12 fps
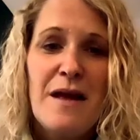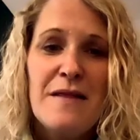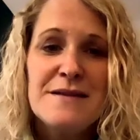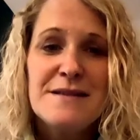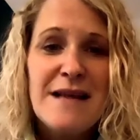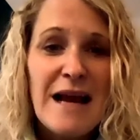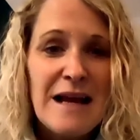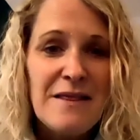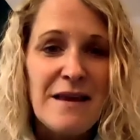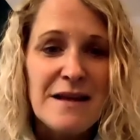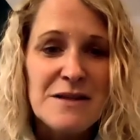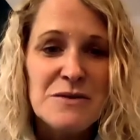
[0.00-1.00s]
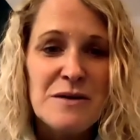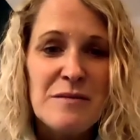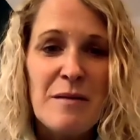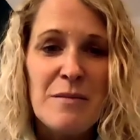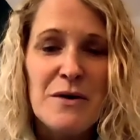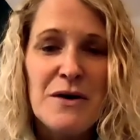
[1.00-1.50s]
The second thing to
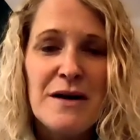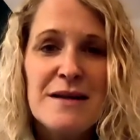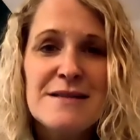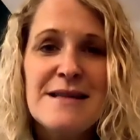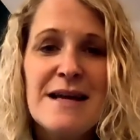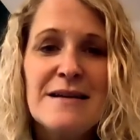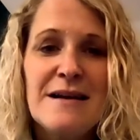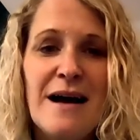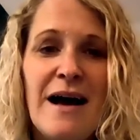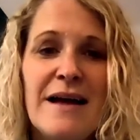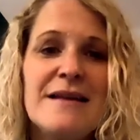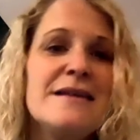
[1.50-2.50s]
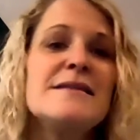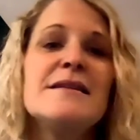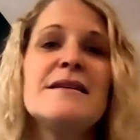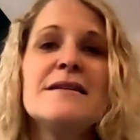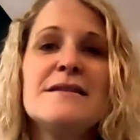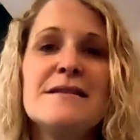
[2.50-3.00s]
remember is that God is a
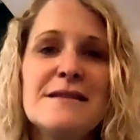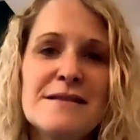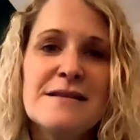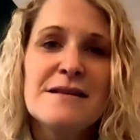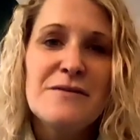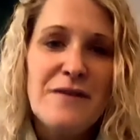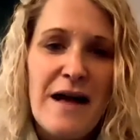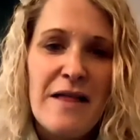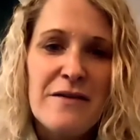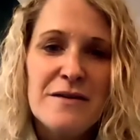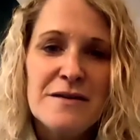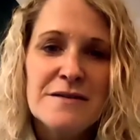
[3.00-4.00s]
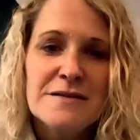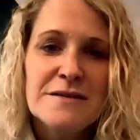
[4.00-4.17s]
consistent Father.